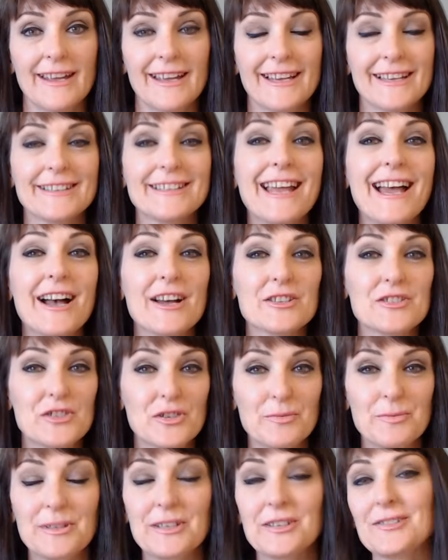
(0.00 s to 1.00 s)
Now,
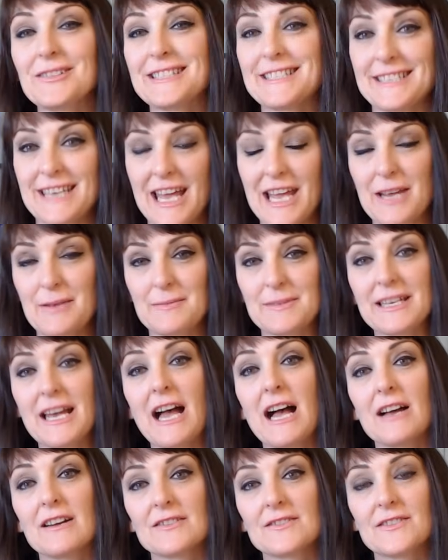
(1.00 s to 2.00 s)
Jupiter is named
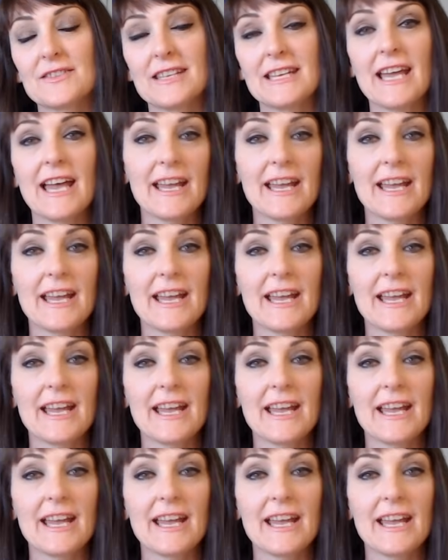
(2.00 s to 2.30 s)
after the